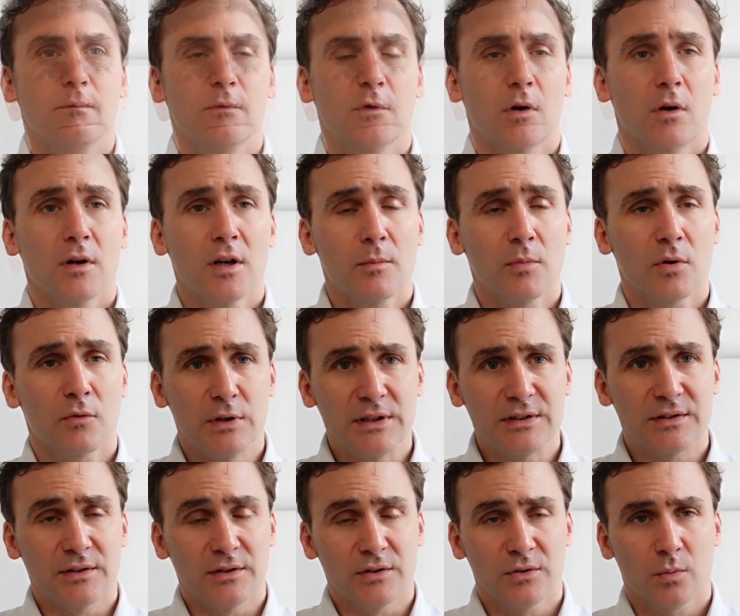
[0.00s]
There are a number of
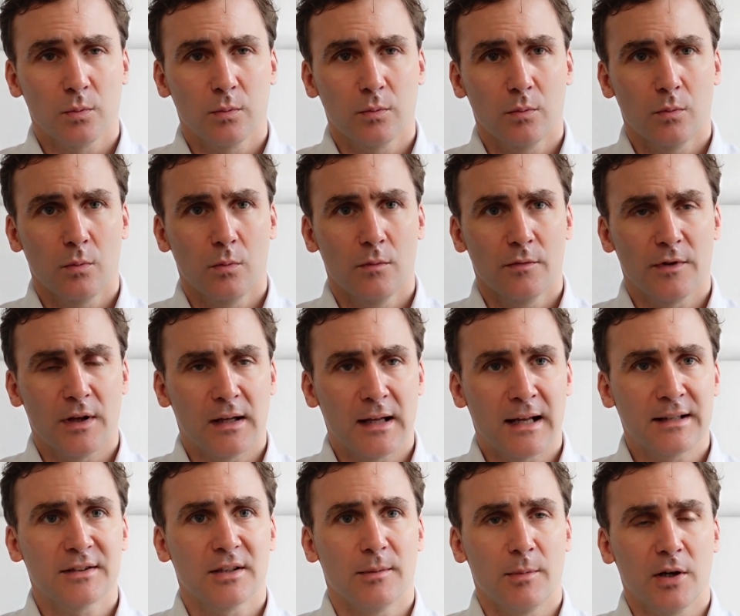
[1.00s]
reasons that
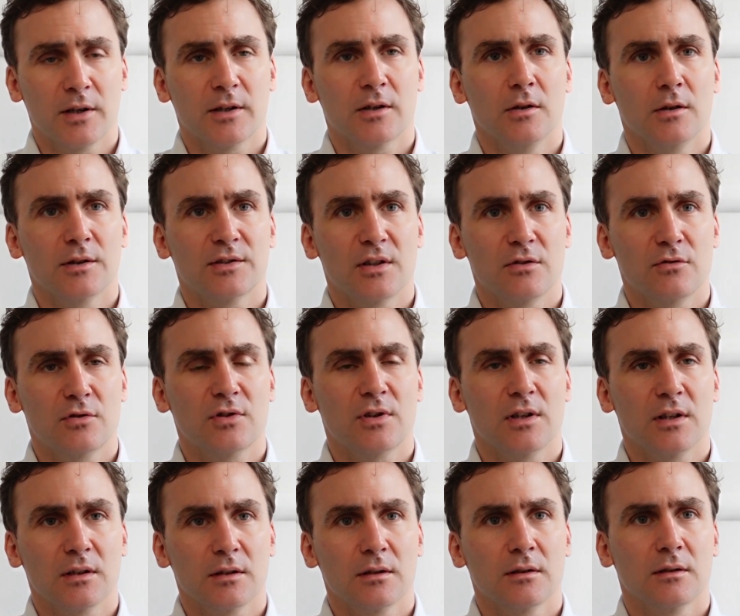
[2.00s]
Latin America looks
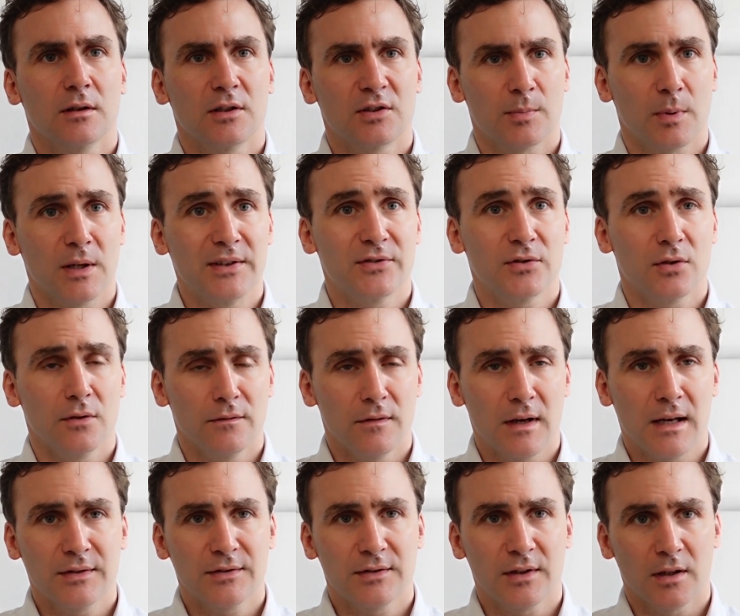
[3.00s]
interesting as a place to
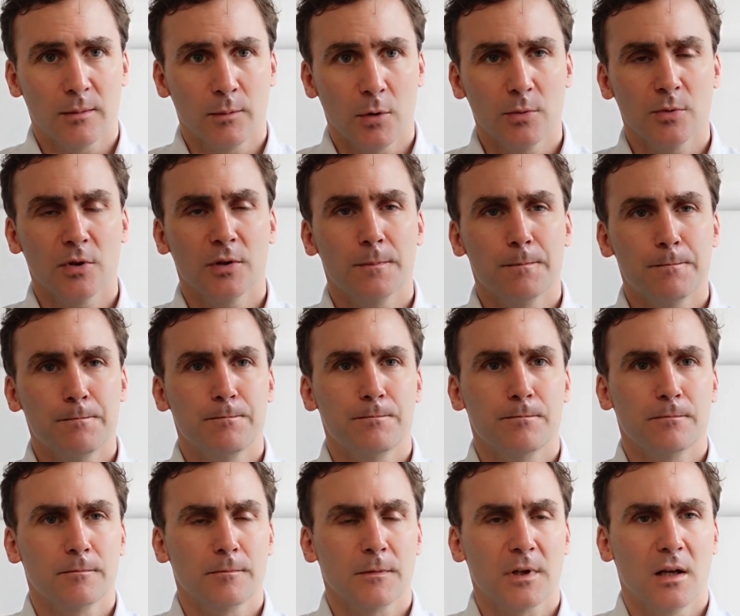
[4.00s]
invest at the moment.
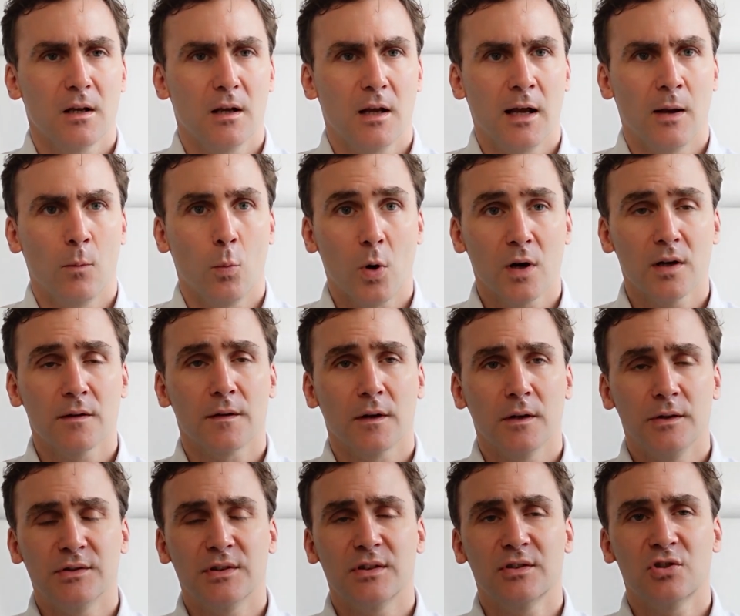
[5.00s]
And one of
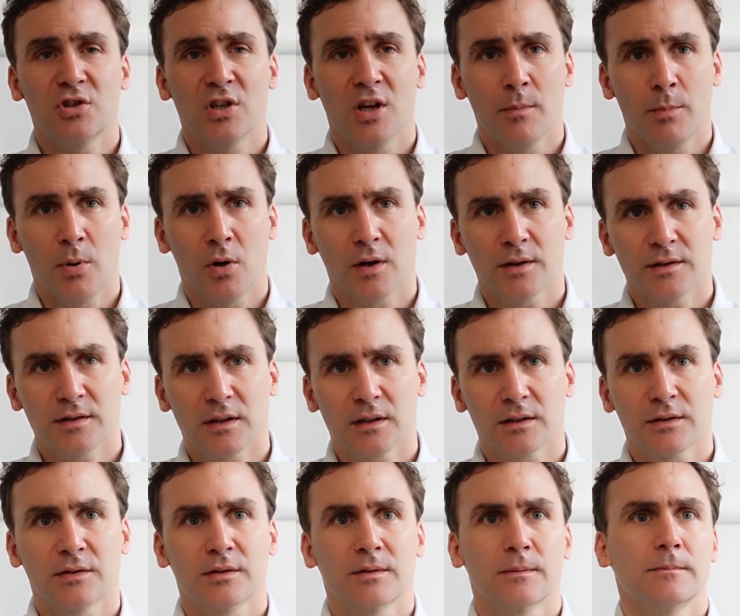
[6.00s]
those is
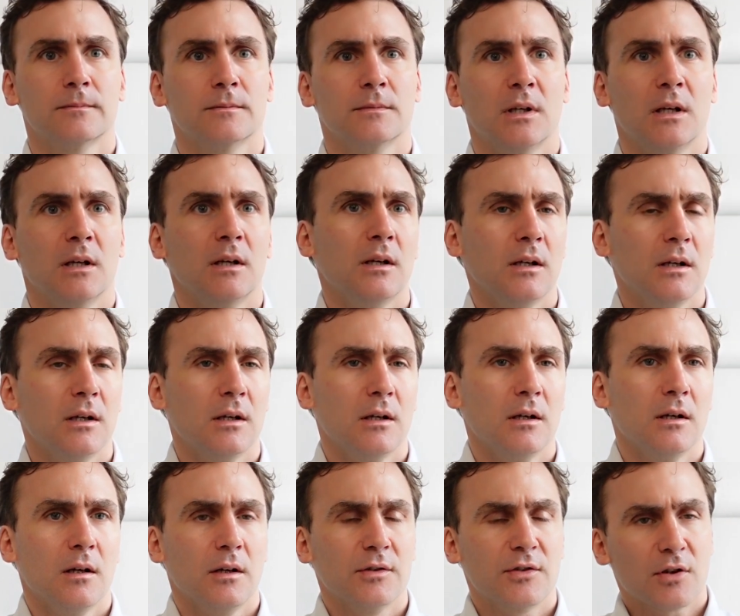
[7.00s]
geopolitics.
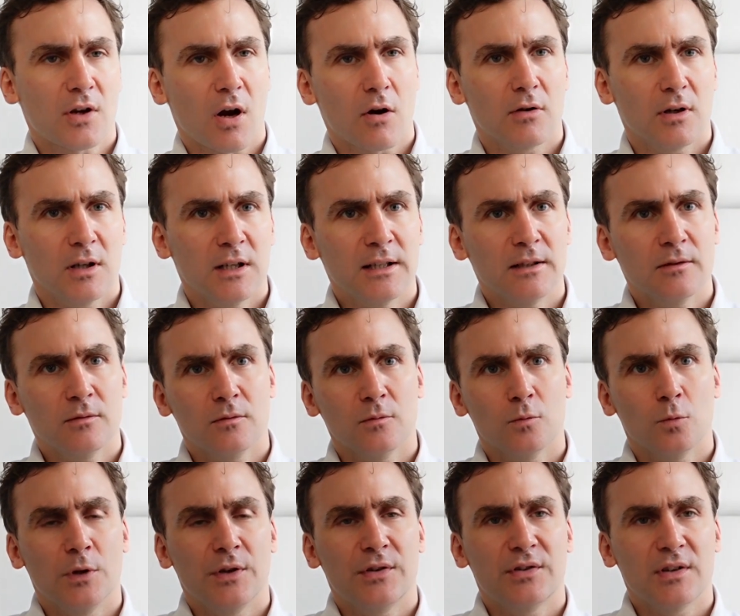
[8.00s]
So currently
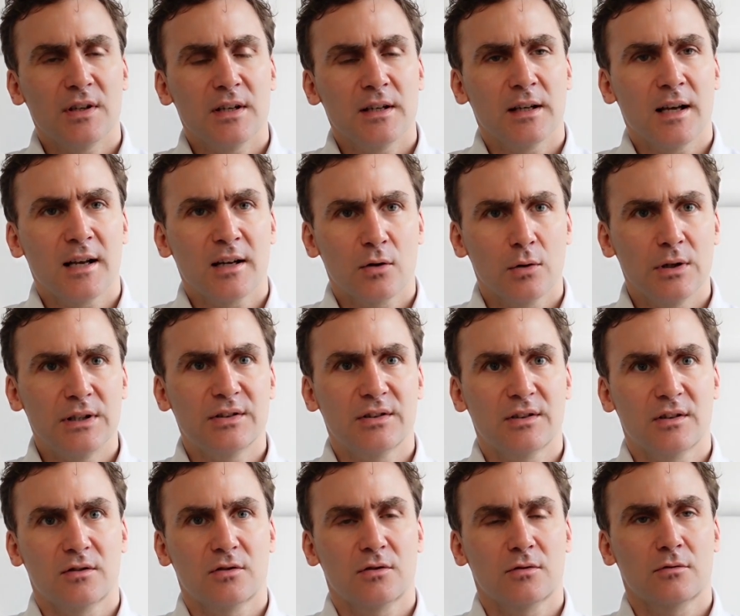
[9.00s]
we're seeing
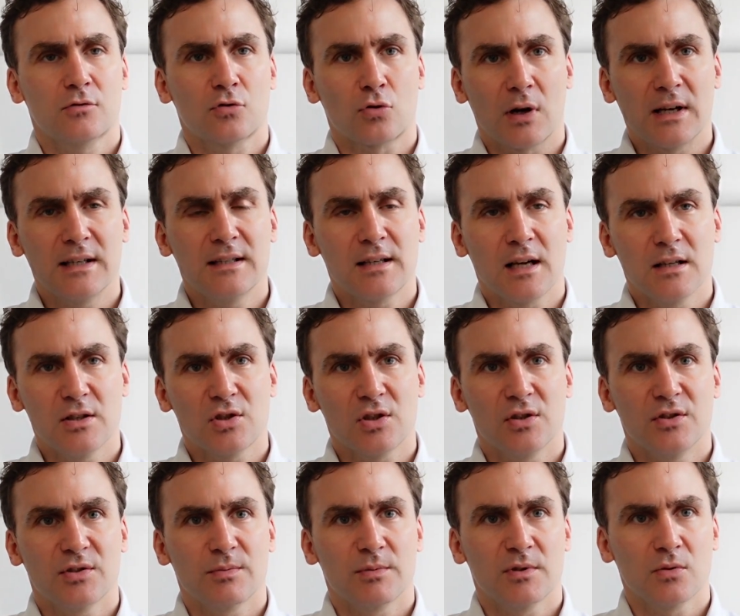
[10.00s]
increased trade
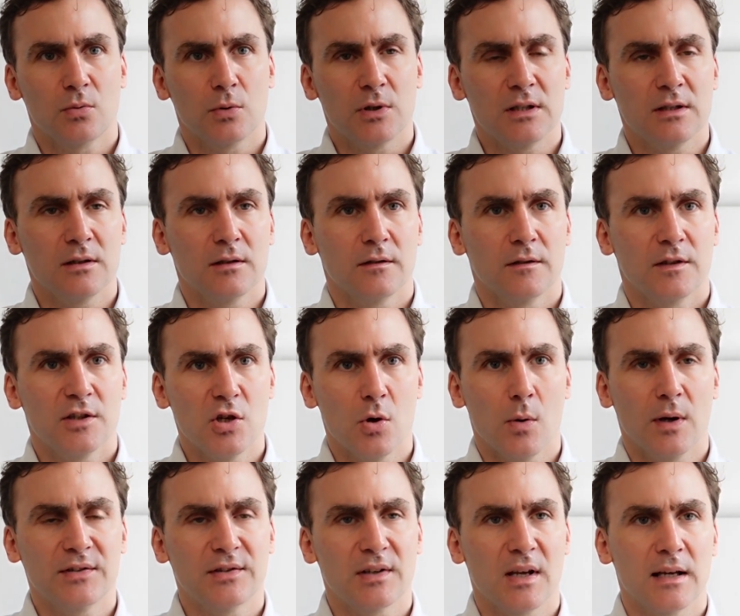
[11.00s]
tensions between the
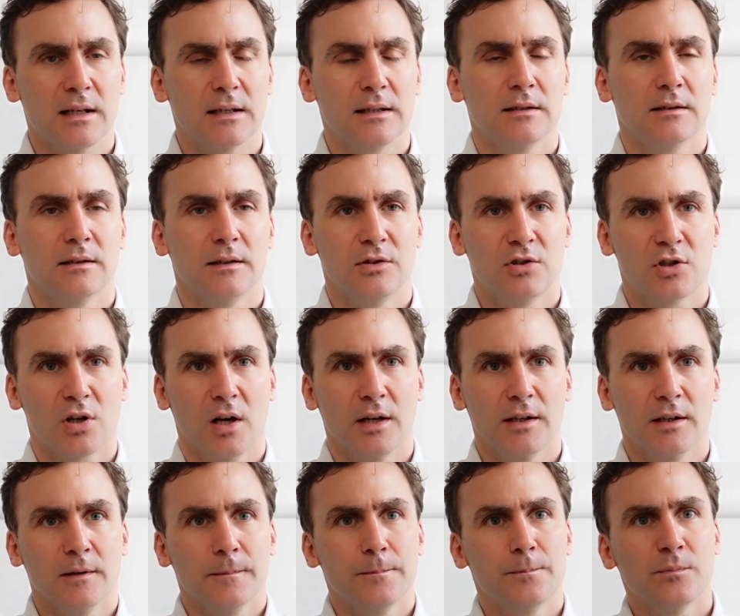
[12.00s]
USA and
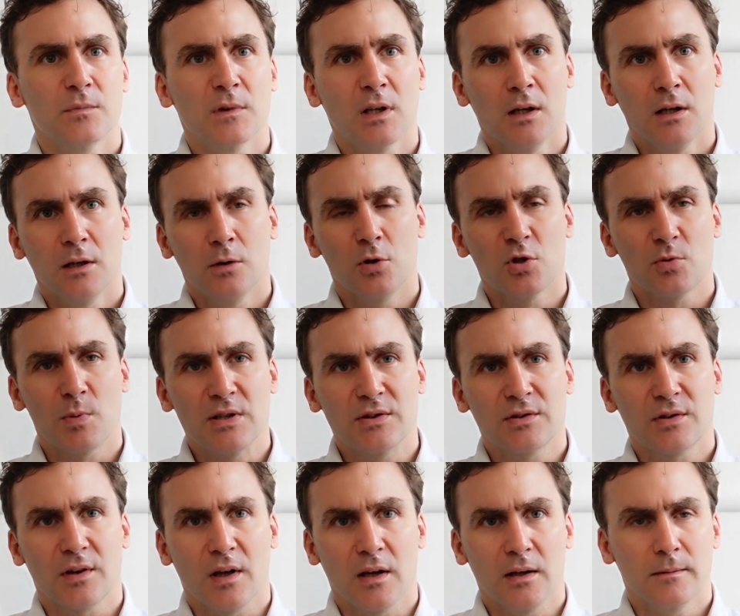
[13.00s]
China, which
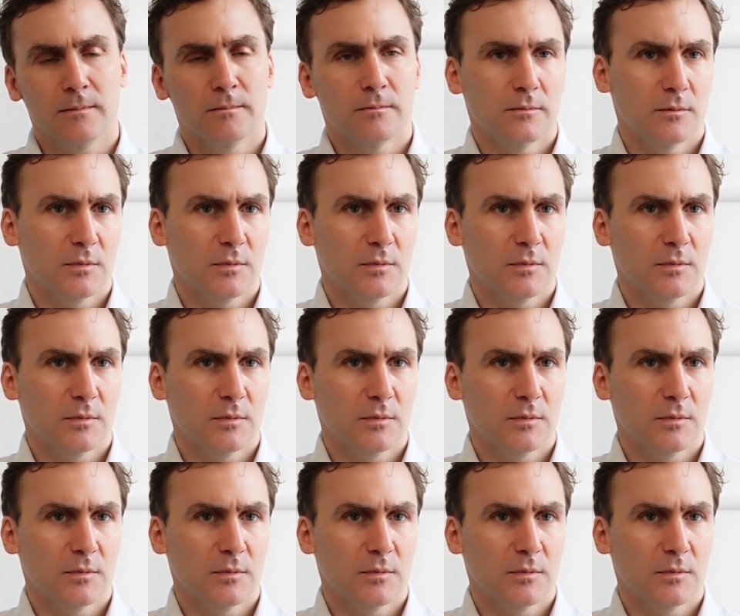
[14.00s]
means that